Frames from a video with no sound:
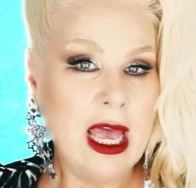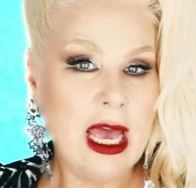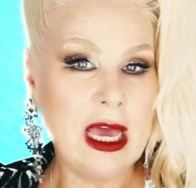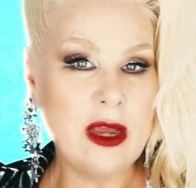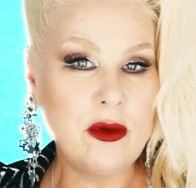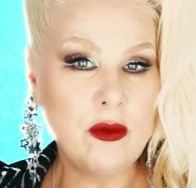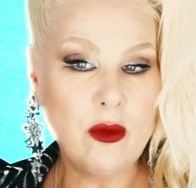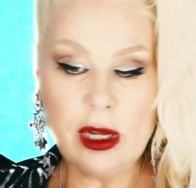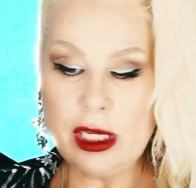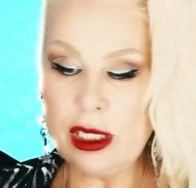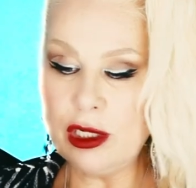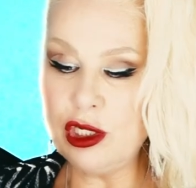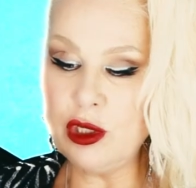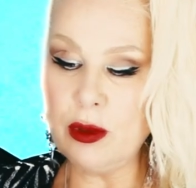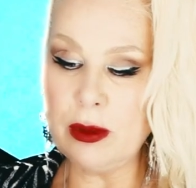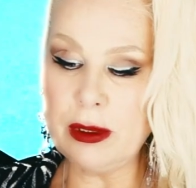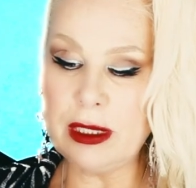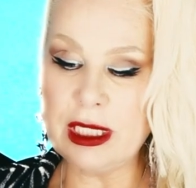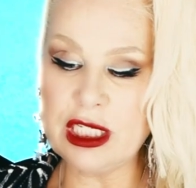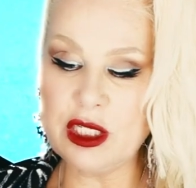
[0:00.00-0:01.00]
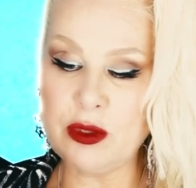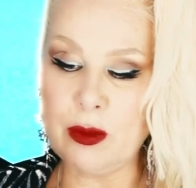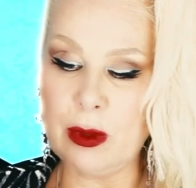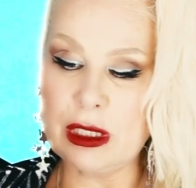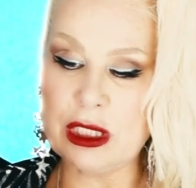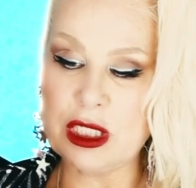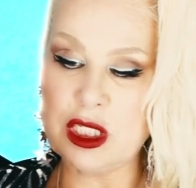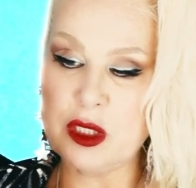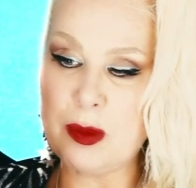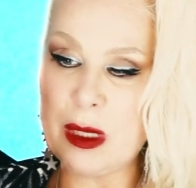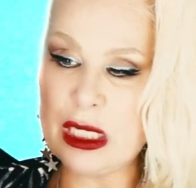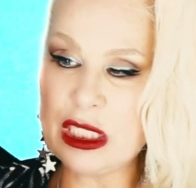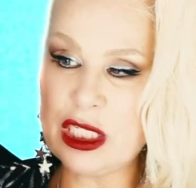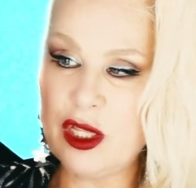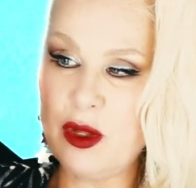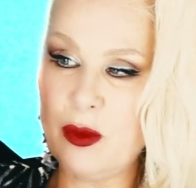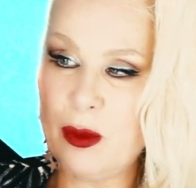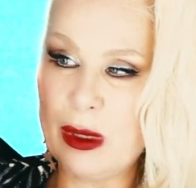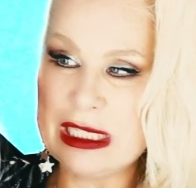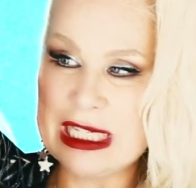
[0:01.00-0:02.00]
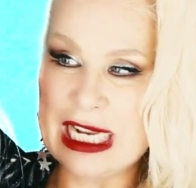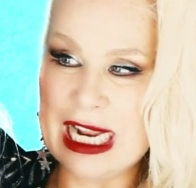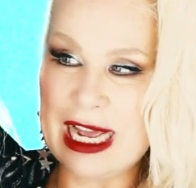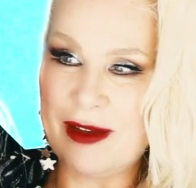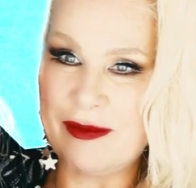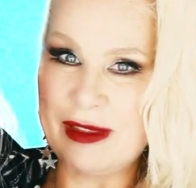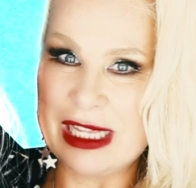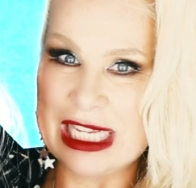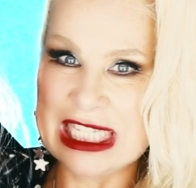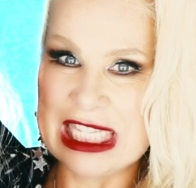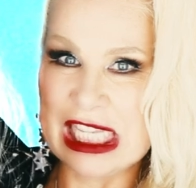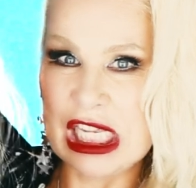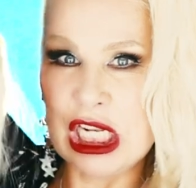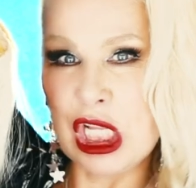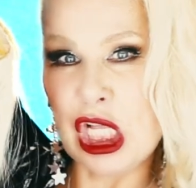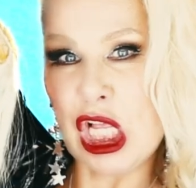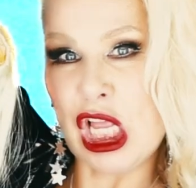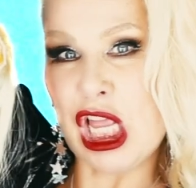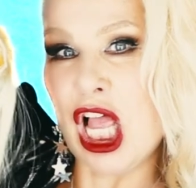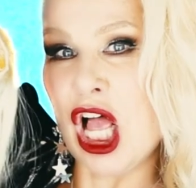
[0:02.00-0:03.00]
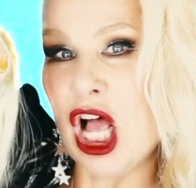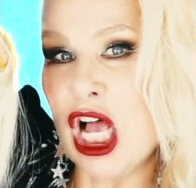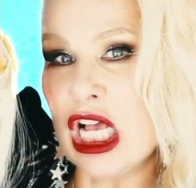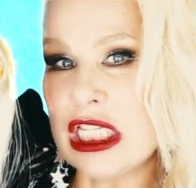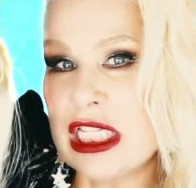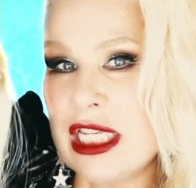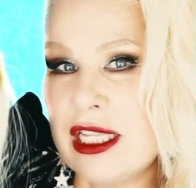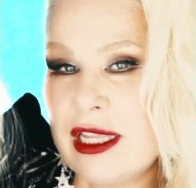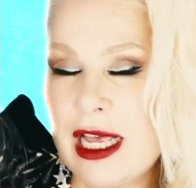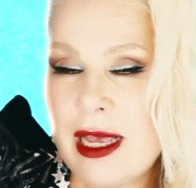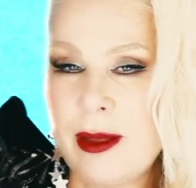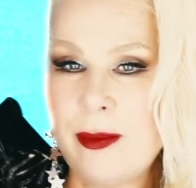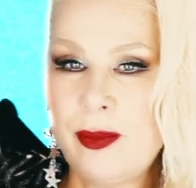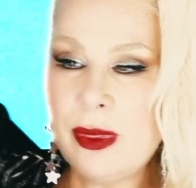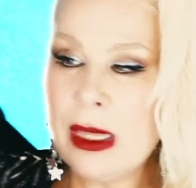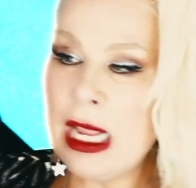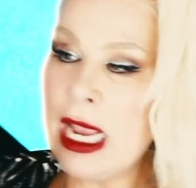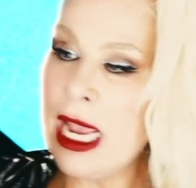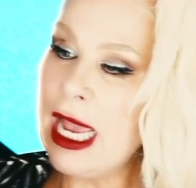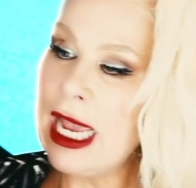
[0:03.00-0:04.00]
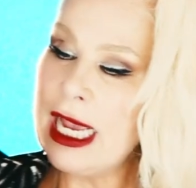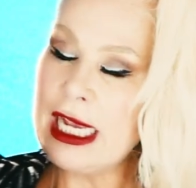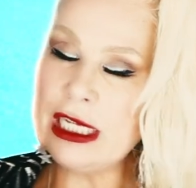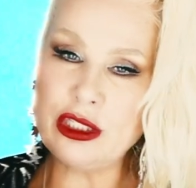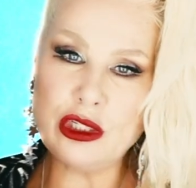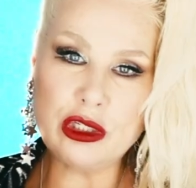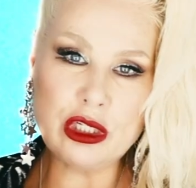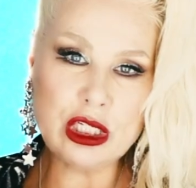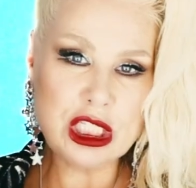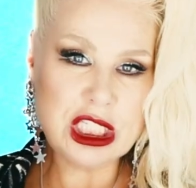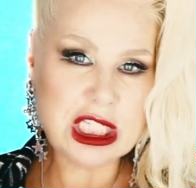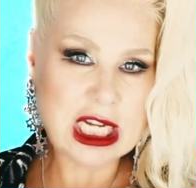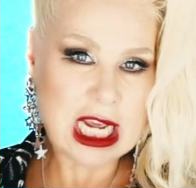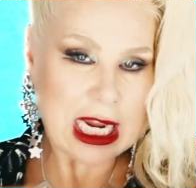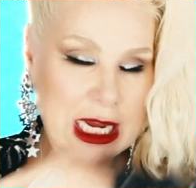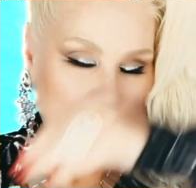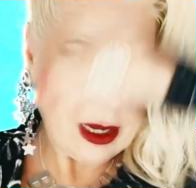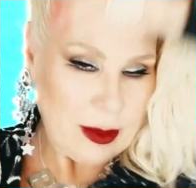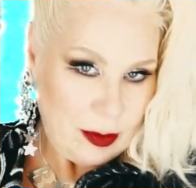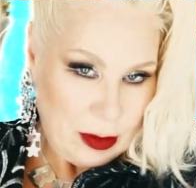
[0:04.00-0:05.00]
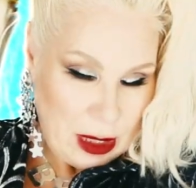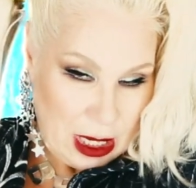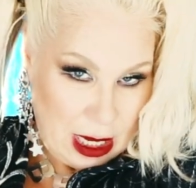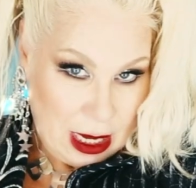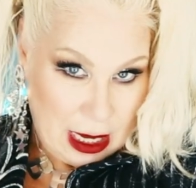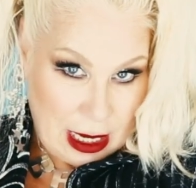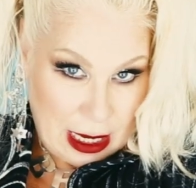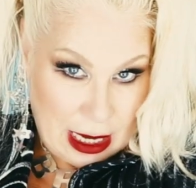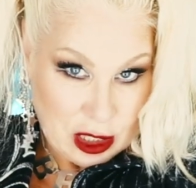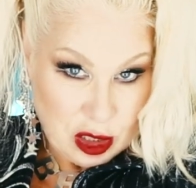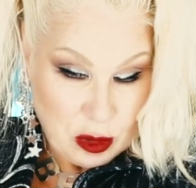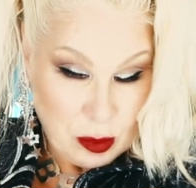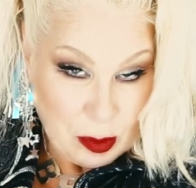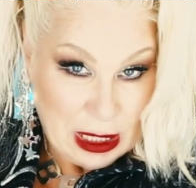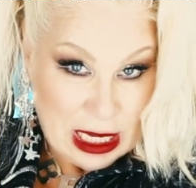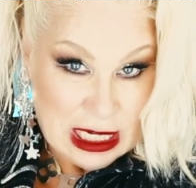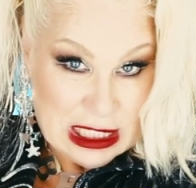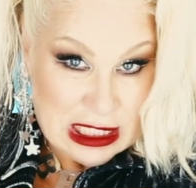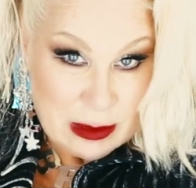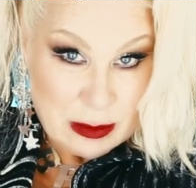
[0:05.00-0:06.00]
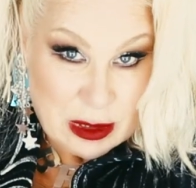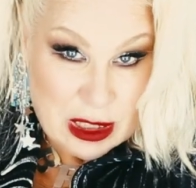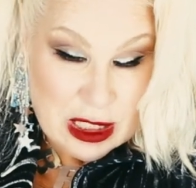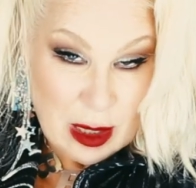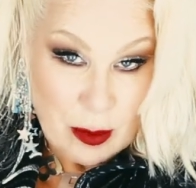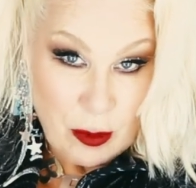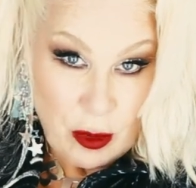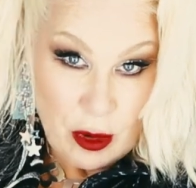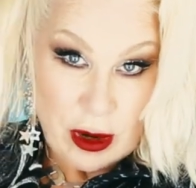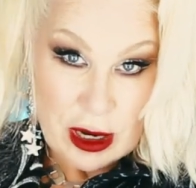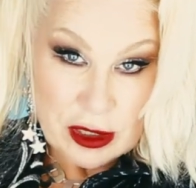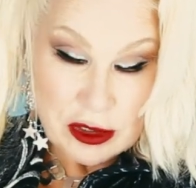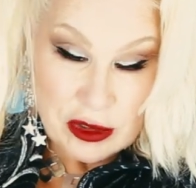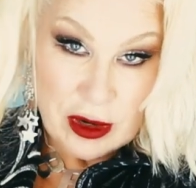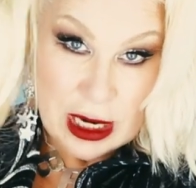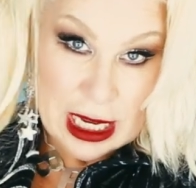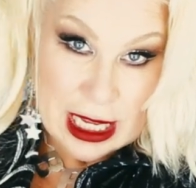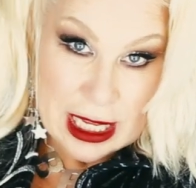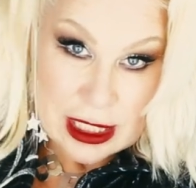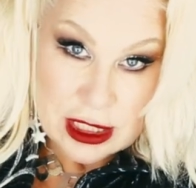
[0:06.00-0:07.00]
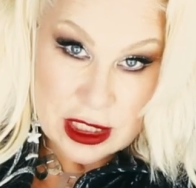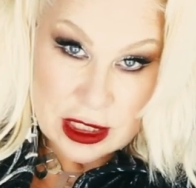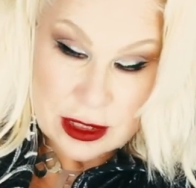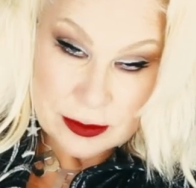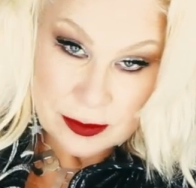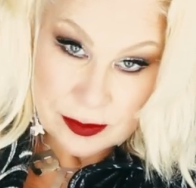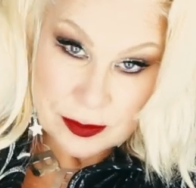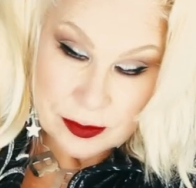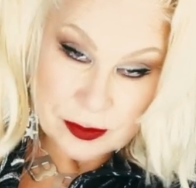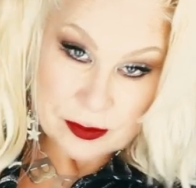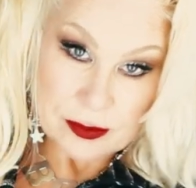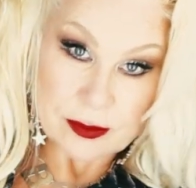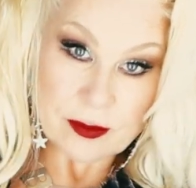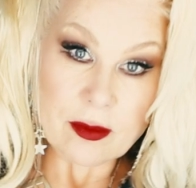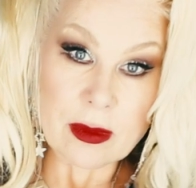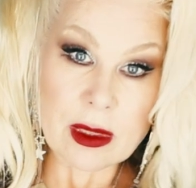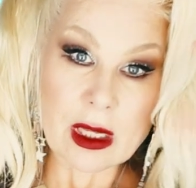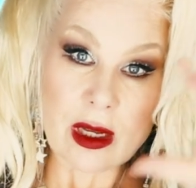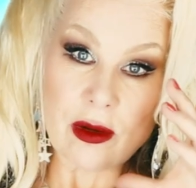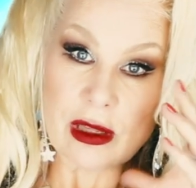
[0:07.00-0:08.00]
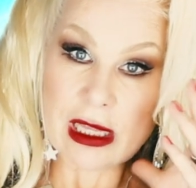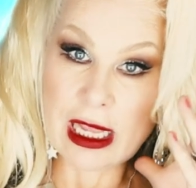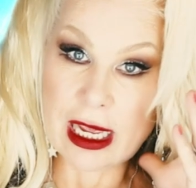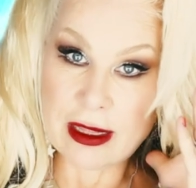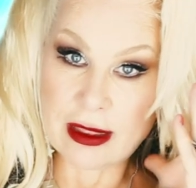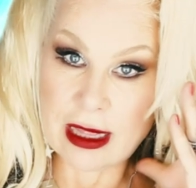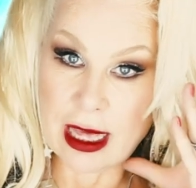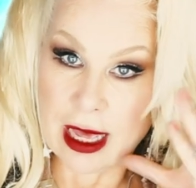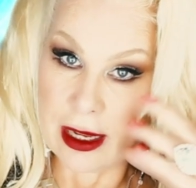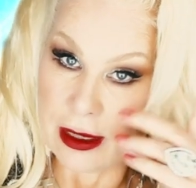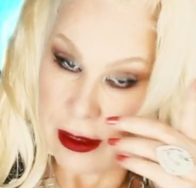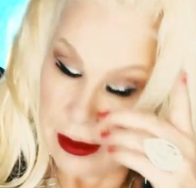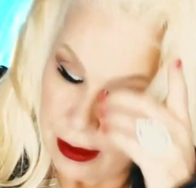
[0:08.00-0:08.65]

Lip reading: And what you do with these switches, especially the ones that have these little claws in them, is you just take them and you place them somewhere on your head, like that.